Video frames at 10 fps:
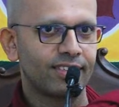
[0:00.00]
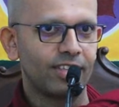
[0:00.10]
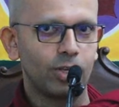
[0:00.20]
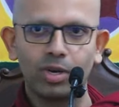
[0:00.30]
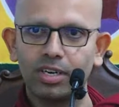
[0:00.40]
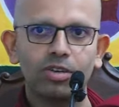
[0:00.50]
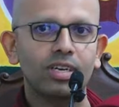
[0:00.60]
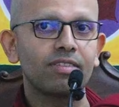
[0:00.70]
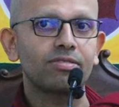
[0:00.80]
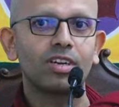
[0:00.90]
you are not
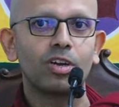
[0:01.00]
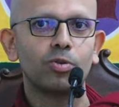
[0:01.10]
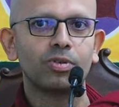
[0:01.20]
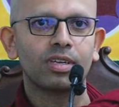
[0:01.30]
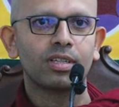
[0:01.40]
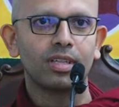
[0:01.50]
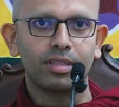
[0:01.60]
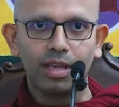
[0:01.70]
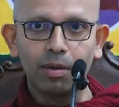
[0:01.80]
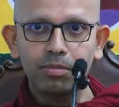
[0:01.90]
left alone. The
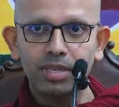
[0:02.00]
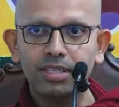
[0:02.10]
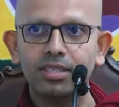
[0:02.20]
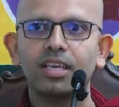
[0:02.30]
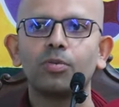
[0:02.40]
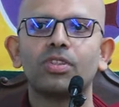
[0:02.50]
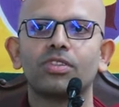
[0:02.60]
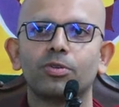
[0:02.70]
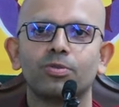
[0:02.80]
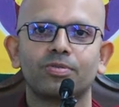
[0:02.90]
Dhamma is there
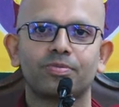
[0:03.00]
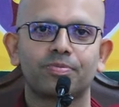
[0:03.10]
with you.